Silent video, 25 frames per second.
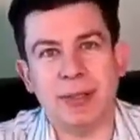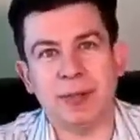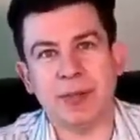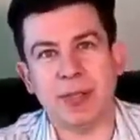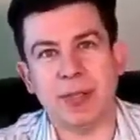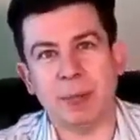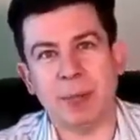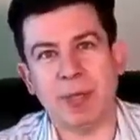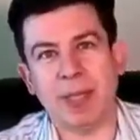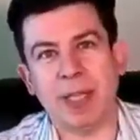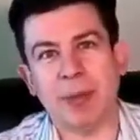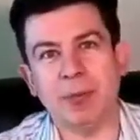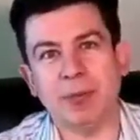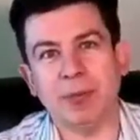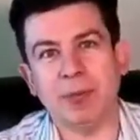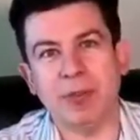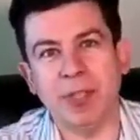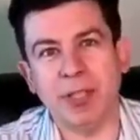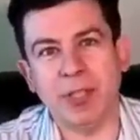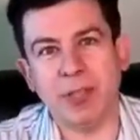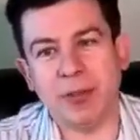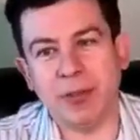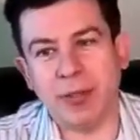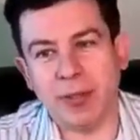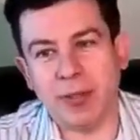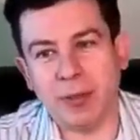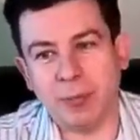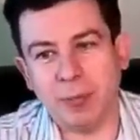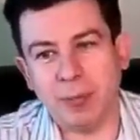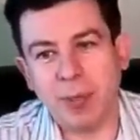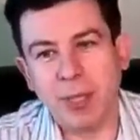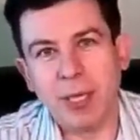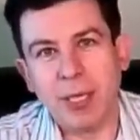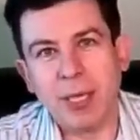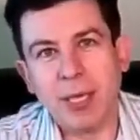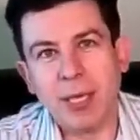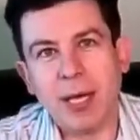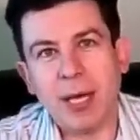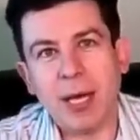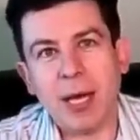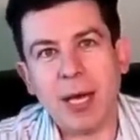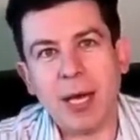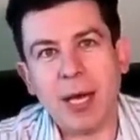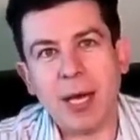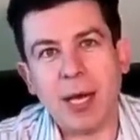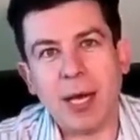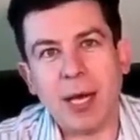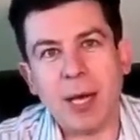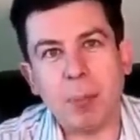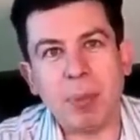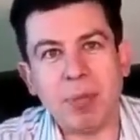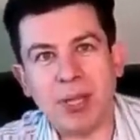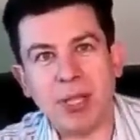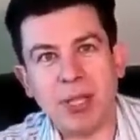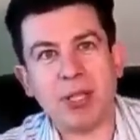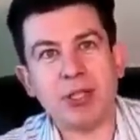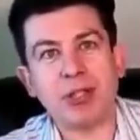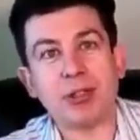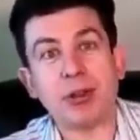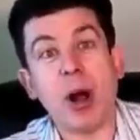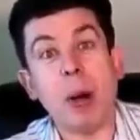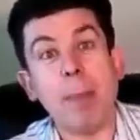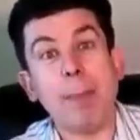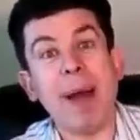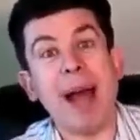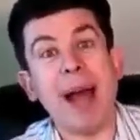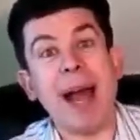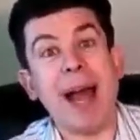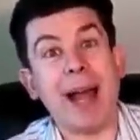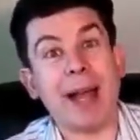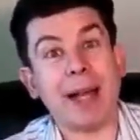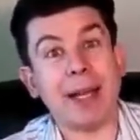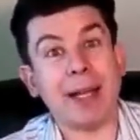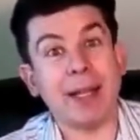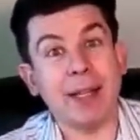if something comes near them, uh, but then draw back.